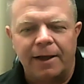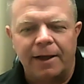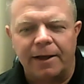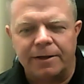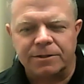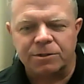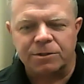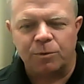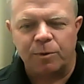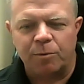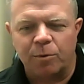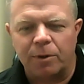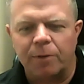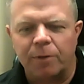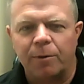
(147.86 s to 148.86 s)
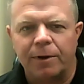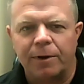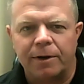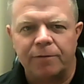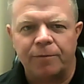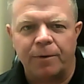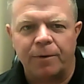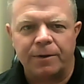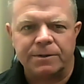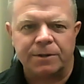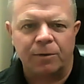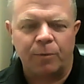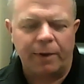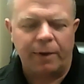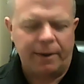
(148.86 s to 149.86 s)
So we really wanted to focus
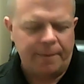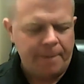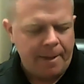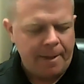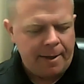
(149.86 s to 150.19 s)
on weight.